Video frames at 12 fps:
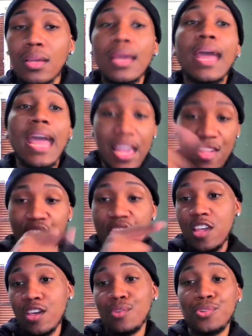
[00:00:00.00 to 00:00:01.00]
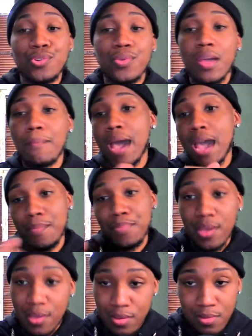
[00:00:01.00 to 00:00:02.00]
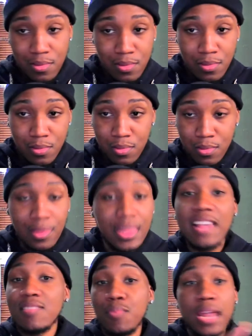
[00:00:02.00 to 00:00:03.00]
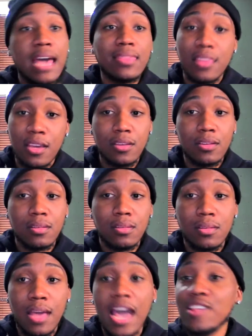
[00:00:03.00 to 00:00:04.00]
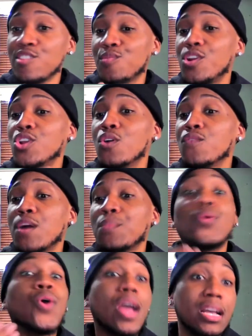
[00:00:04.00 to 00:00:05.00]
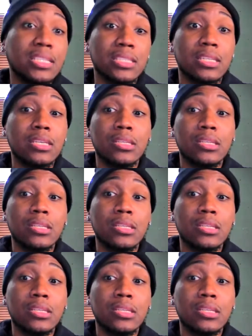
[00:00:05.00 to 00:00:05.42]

as Gizelle do, in my opinion. That's what I think. I just want to know if I'm crazy.